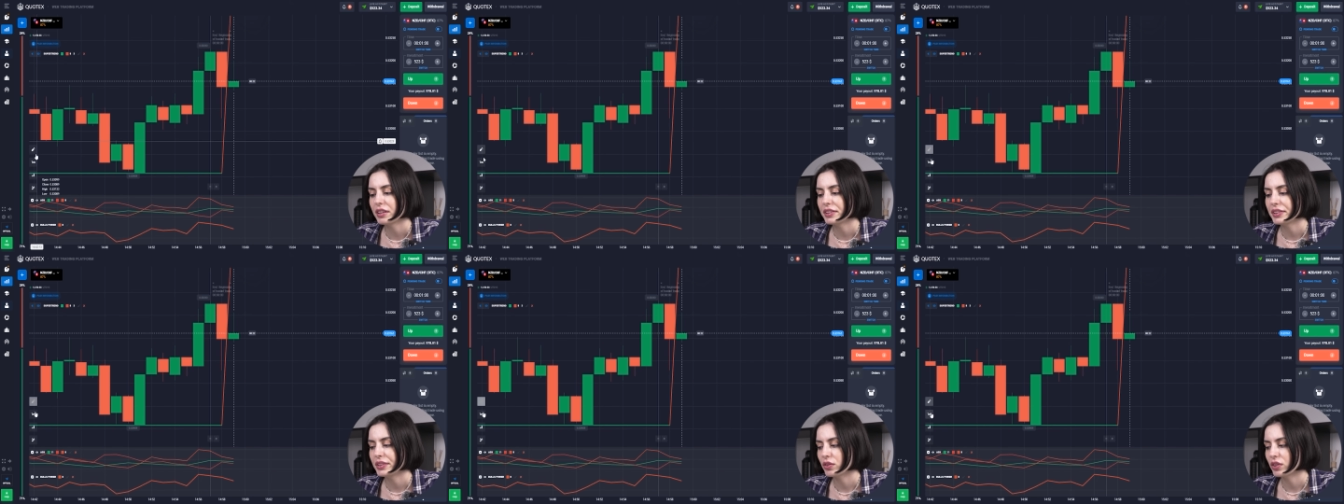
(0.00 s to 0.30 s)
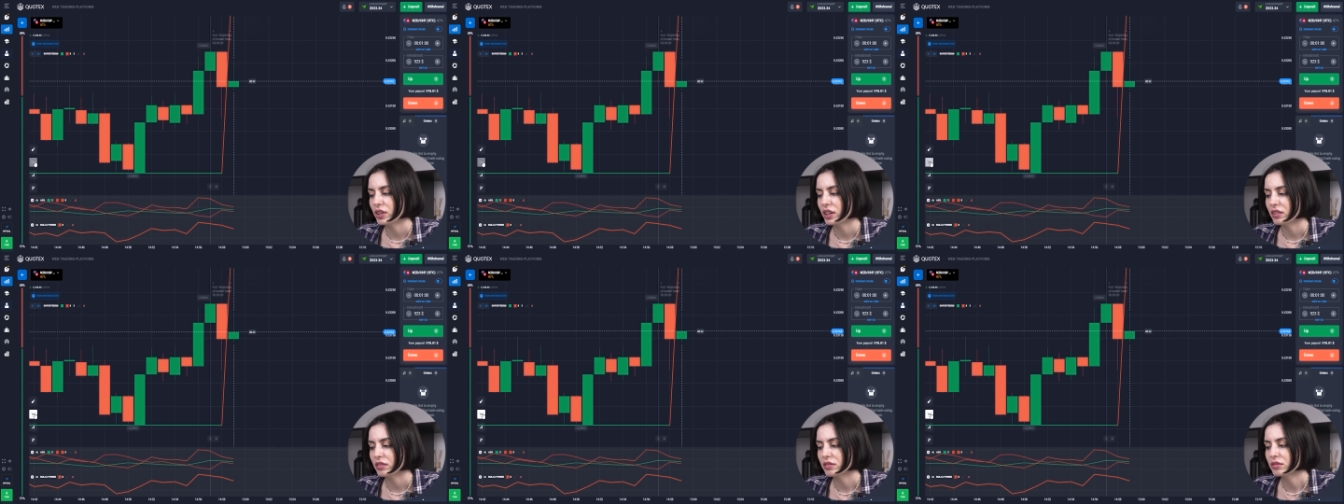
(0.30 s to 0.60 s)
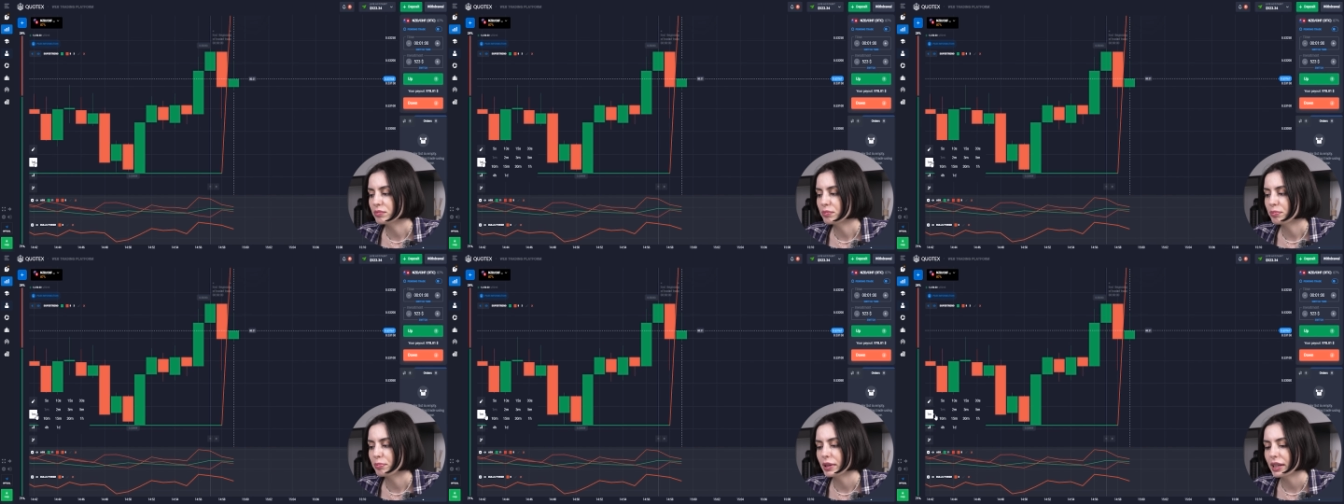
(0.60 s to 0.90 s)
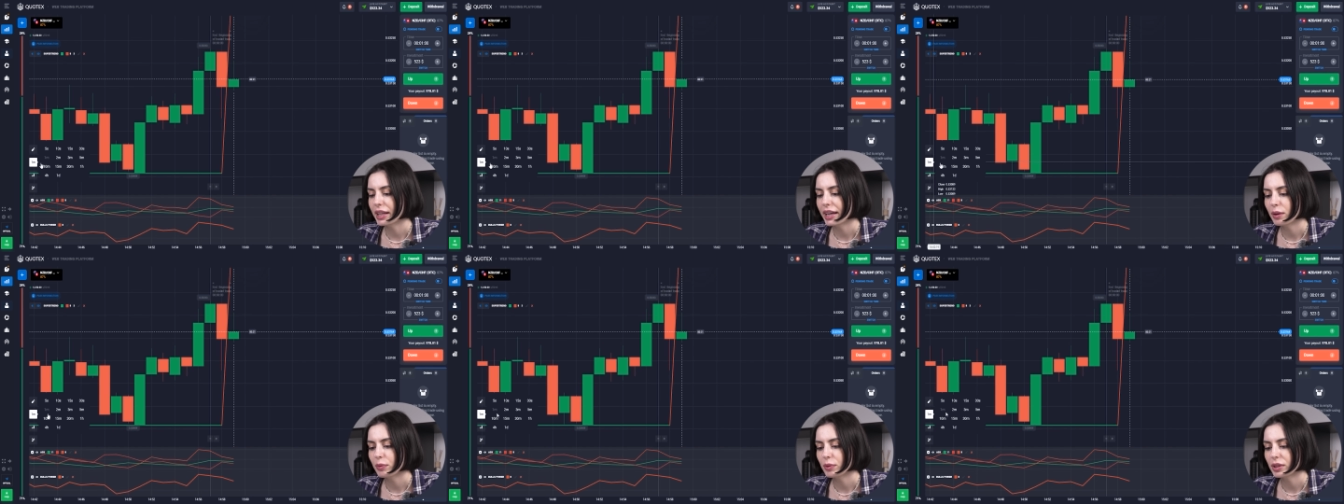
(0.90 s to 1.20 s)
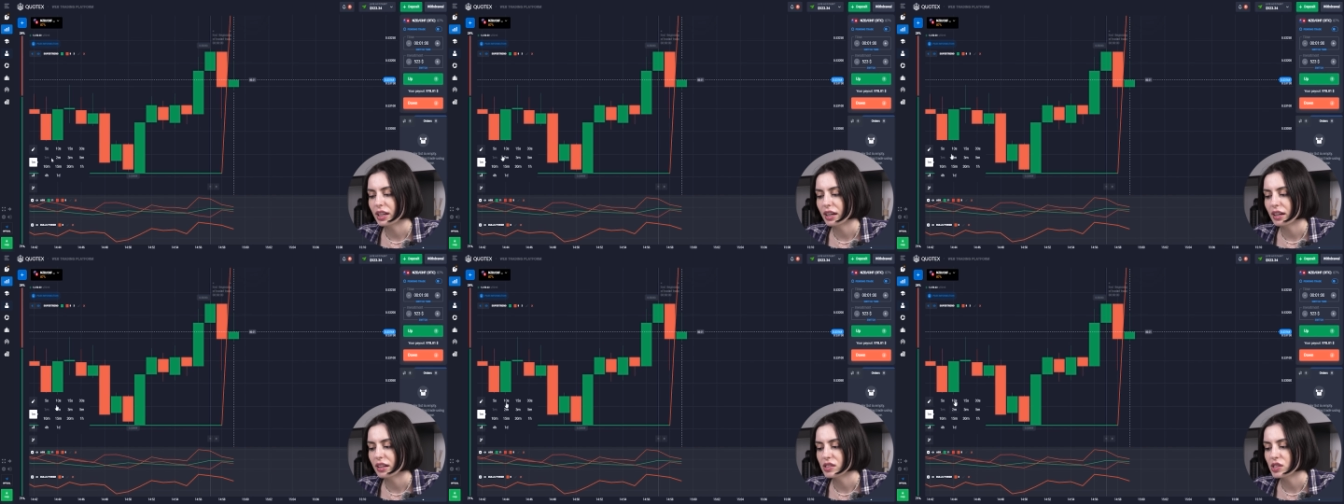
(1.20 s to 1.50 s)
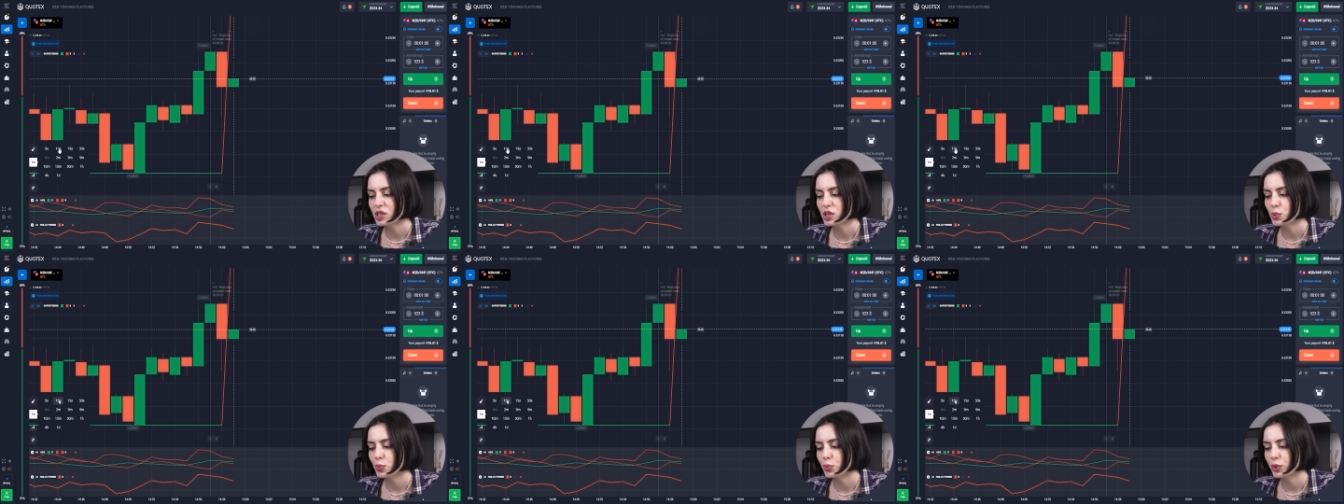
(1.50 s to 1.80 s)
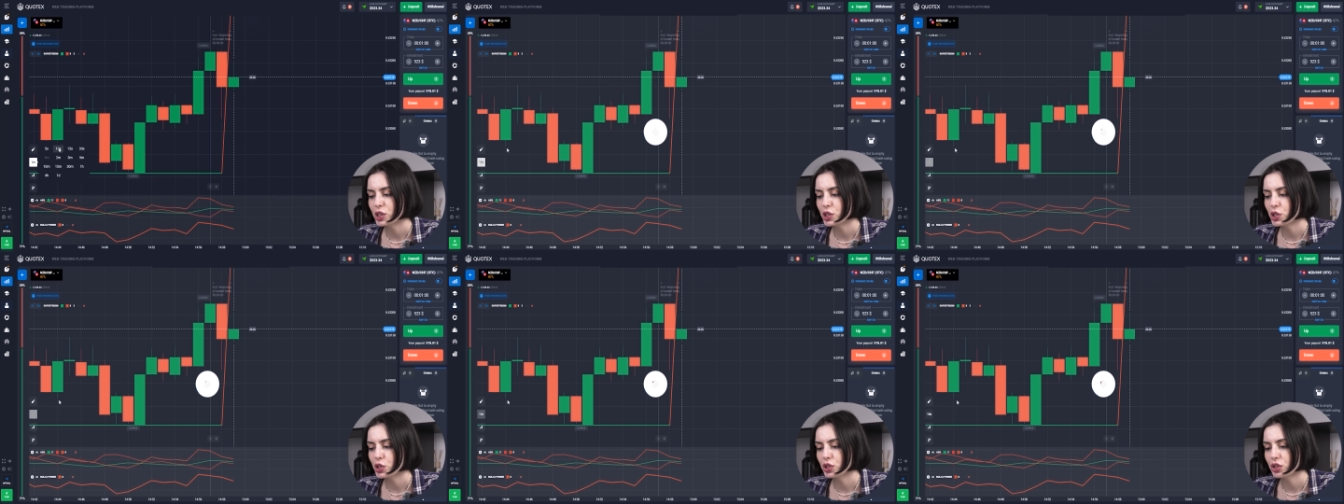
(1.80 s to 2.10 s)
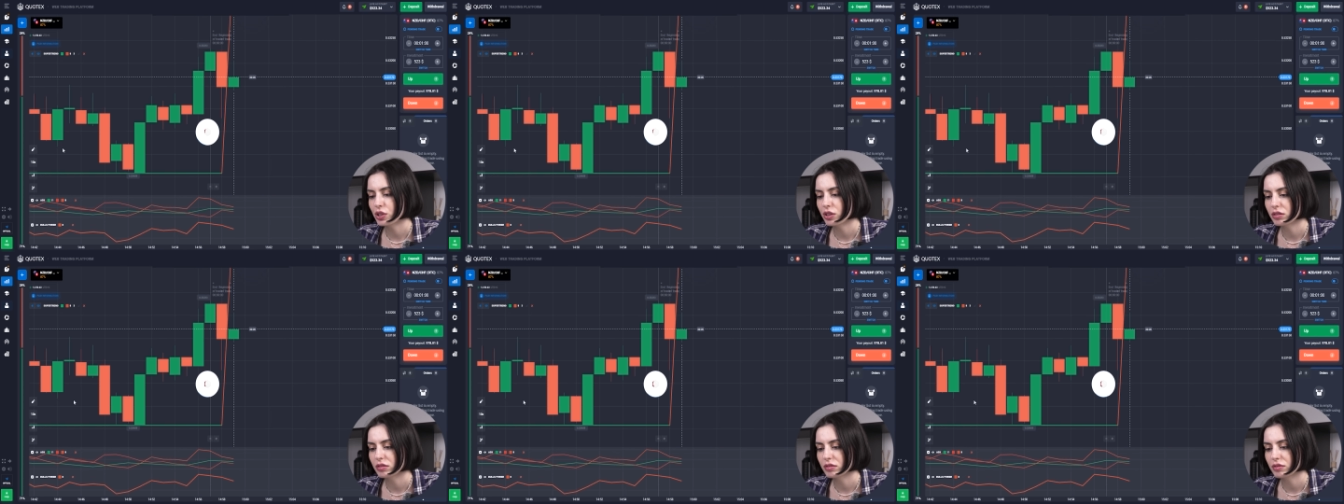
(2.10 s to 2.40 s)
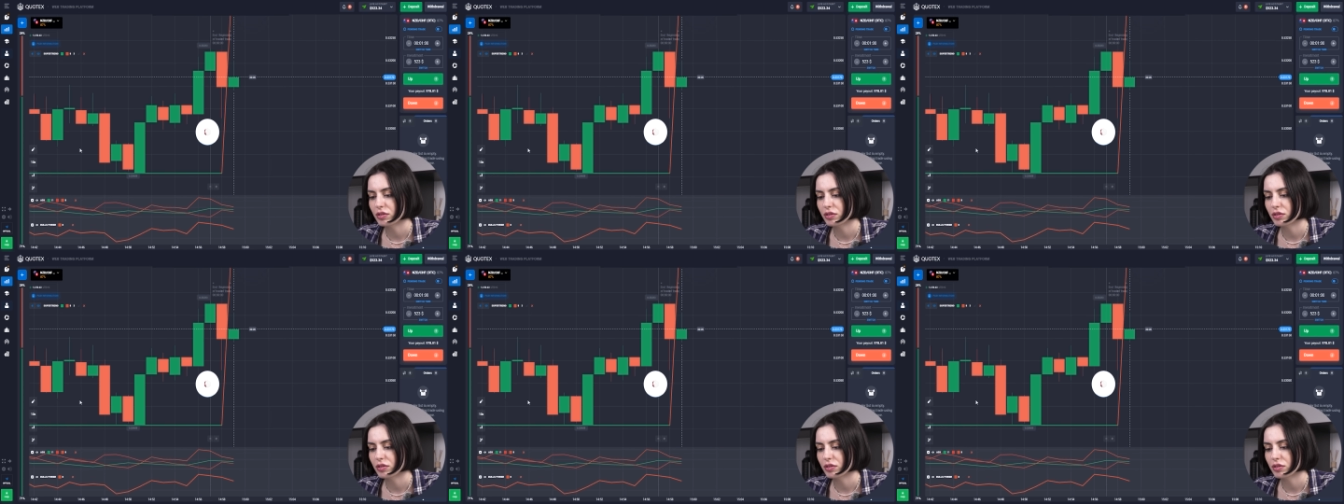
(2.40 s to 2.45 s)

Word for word: You can play with that, switch